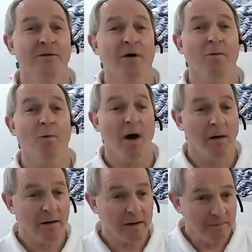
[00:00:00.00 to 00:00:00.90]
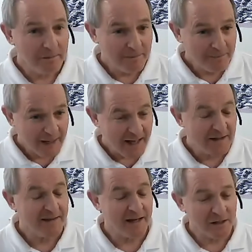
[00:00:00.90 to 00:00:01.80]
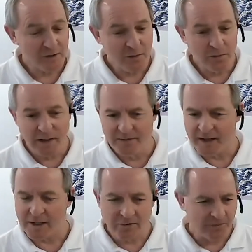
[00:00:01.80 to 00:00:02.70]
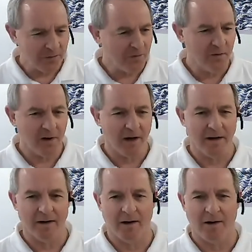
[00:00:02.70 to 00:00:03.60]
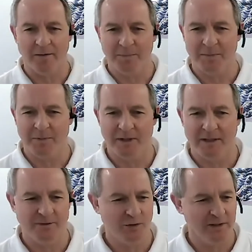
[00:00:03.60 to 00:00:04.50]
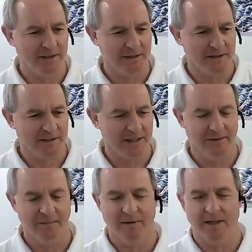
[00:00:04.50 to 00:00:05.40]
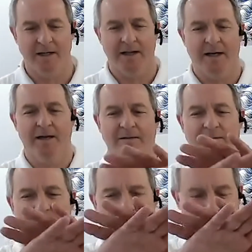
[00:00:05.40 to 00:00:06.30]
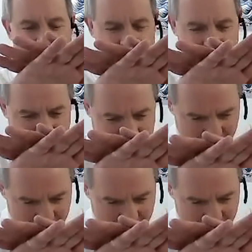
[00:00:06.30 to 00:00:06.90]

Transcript: you are welcome, and thank you, and thank you for uh, all the people that have joined us, and, and uh, a